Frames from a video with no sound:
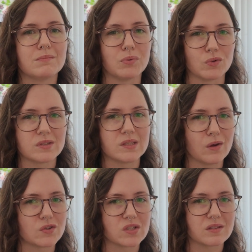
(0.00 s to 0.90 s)
books and
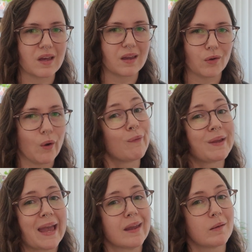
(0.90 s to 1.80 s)
not just like
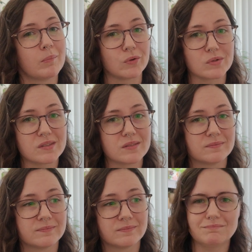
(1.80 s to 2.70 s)
okay books.
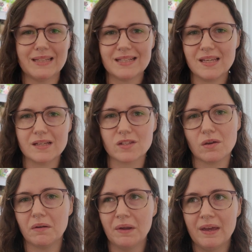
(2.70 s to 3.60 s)
That's it.
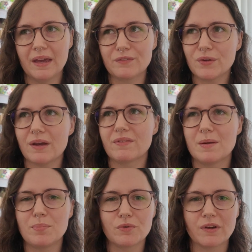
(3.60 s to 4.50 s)
So if you have any
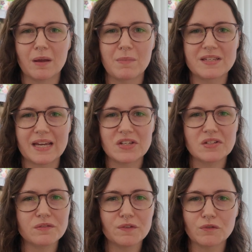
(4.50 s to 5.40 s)
book
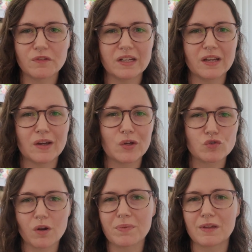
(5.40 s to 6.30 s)
recommendations, feel free to
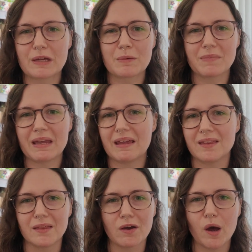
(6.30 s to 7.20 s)
drop them
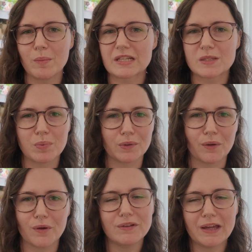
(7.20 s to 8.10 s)
in the comments
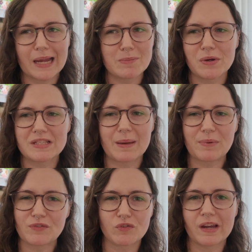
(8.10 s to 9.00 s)
below. Like I'm always happy
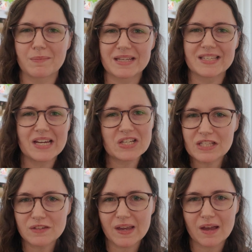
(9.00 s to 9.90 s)
for
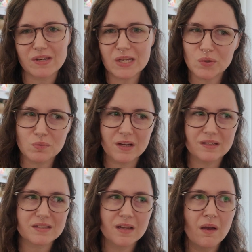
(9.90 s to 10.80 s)
recommendations if you have any good
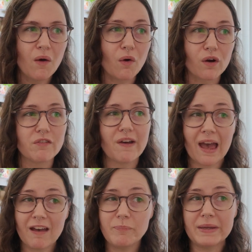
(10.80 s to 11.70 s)
ones, or if I
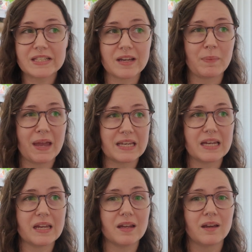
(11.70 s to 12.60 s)
have picked up
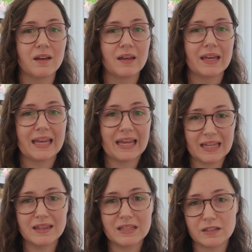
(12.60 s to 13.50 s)
any
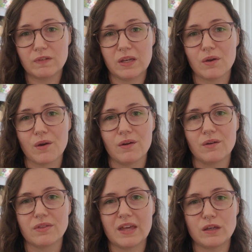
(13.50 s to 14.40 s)
in this
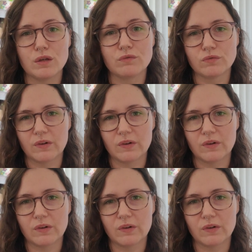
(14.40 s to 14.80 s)
video that you've